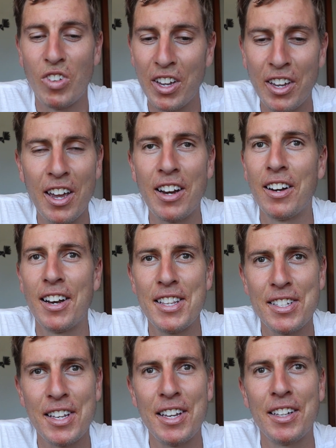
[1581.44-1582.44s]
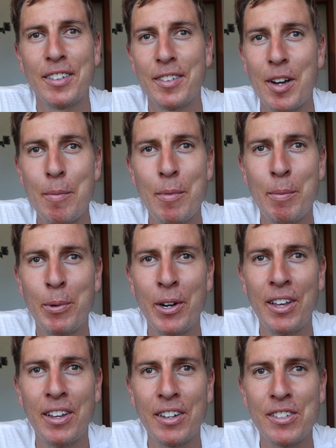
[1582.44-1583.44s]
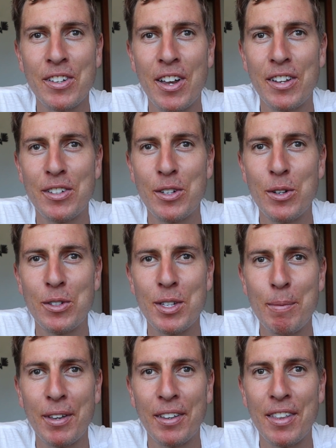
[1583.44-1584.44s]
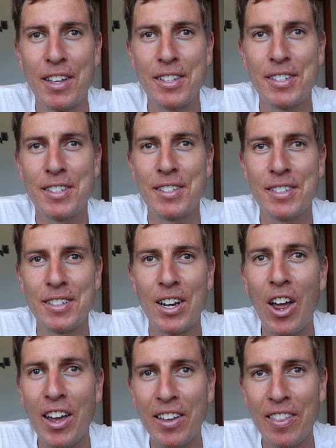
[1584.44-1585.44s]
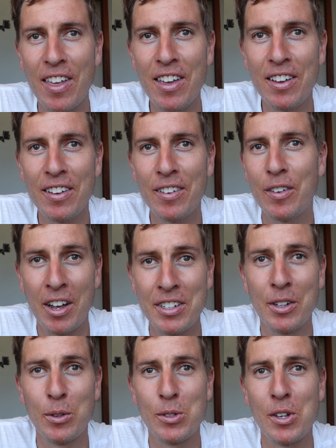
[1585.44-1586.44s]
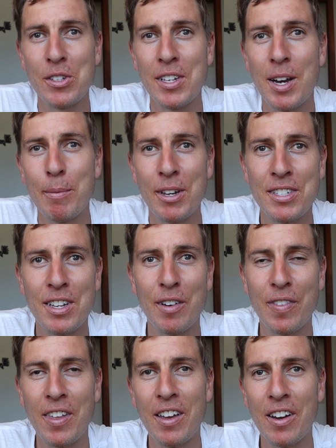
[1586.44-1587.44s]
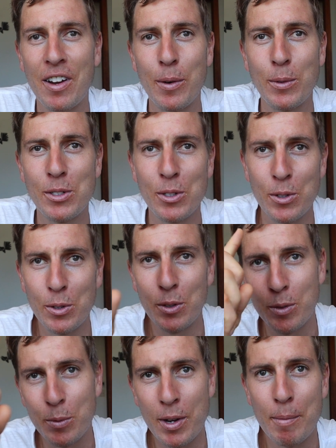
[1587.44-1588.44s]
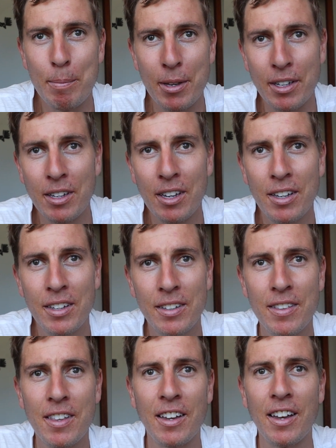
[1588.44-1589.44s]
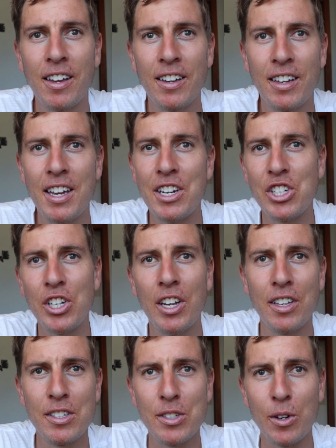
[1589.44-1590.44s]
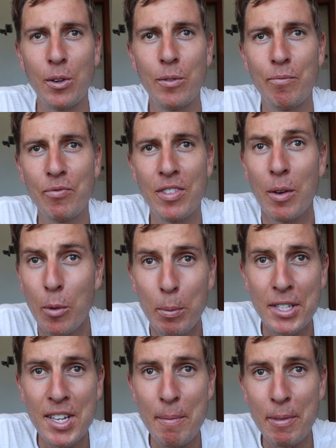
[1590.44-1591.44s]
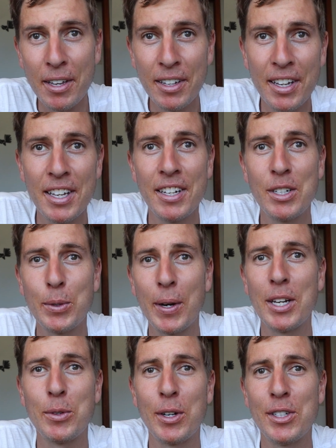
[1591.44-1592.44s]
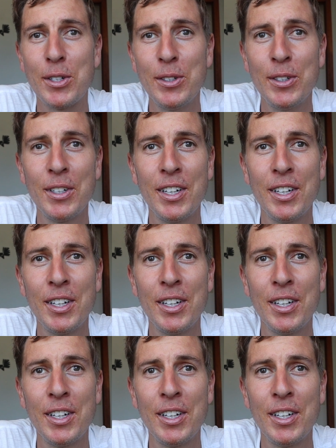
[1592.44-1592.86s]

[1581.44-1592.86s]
Again, let's see. I'm pretty excited to do something that's like that. I did also say to myself that I would do one big thing each year. So there will be something in 2022.